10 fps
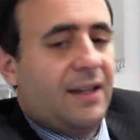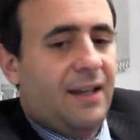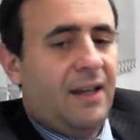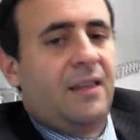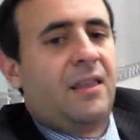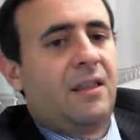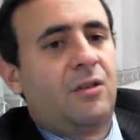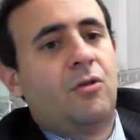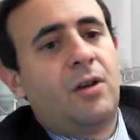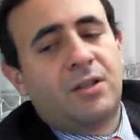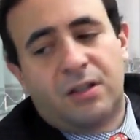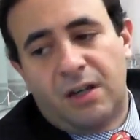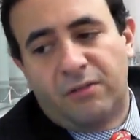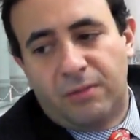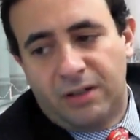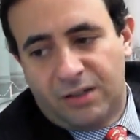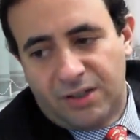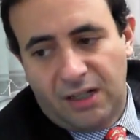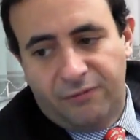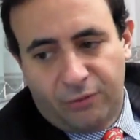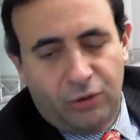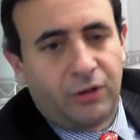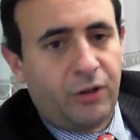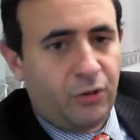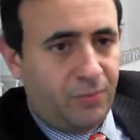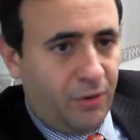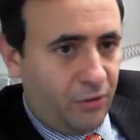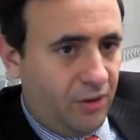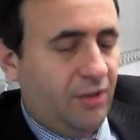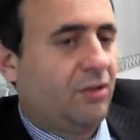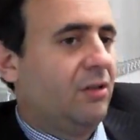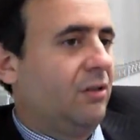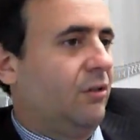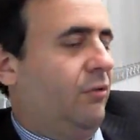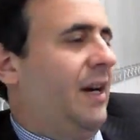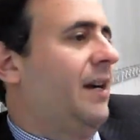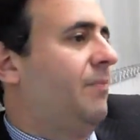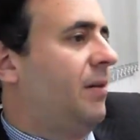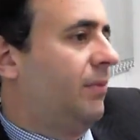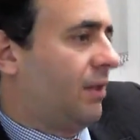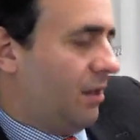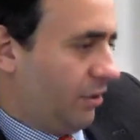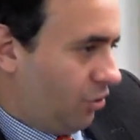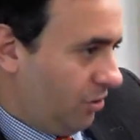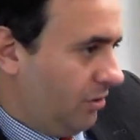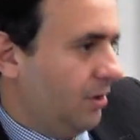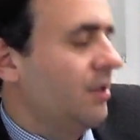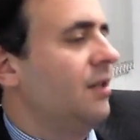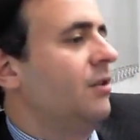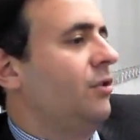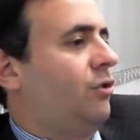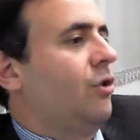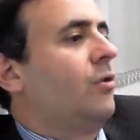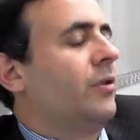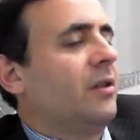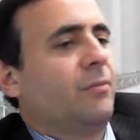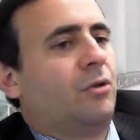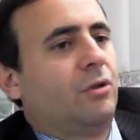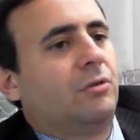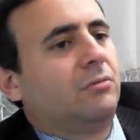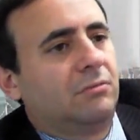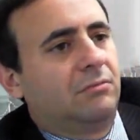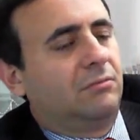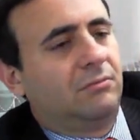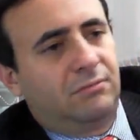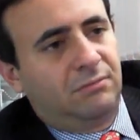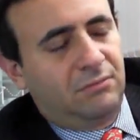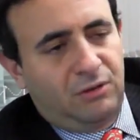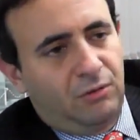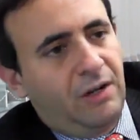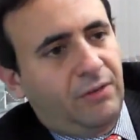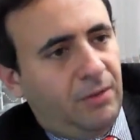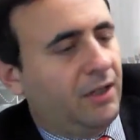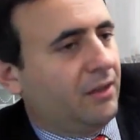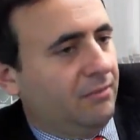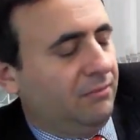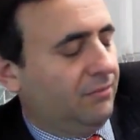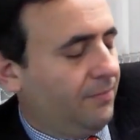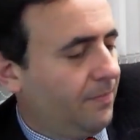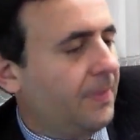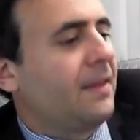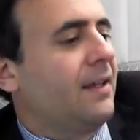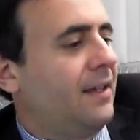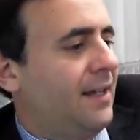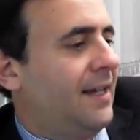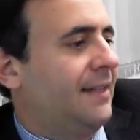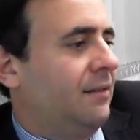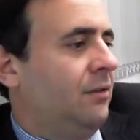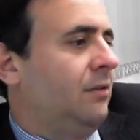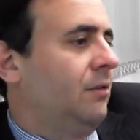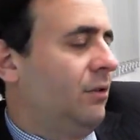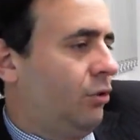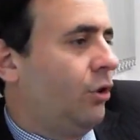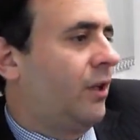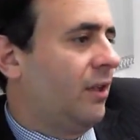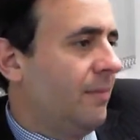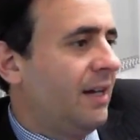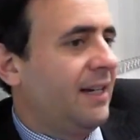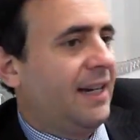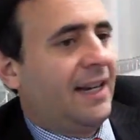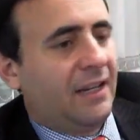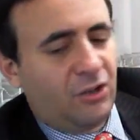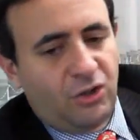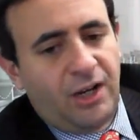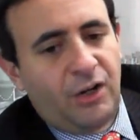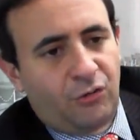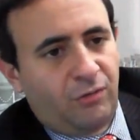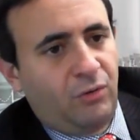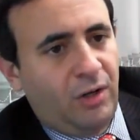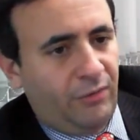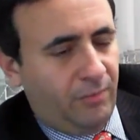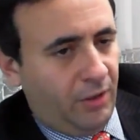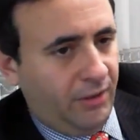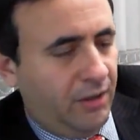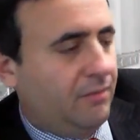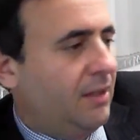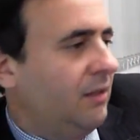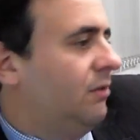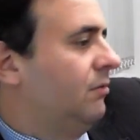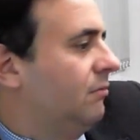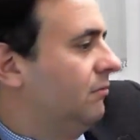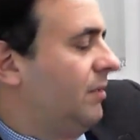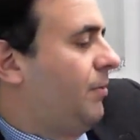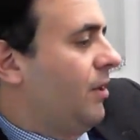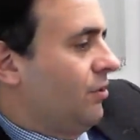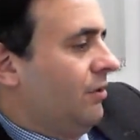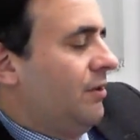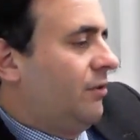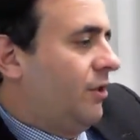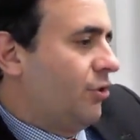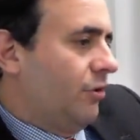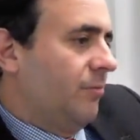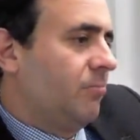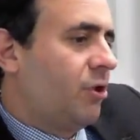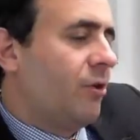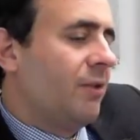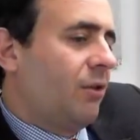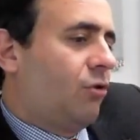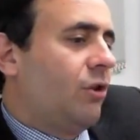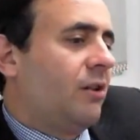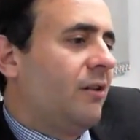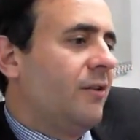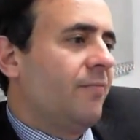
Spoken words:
And then the US government itself took those proceeds, ran a public auction, sold them to whoever bought them, and took the money in exchange from whoever bought them and deposited in the treasury. So they took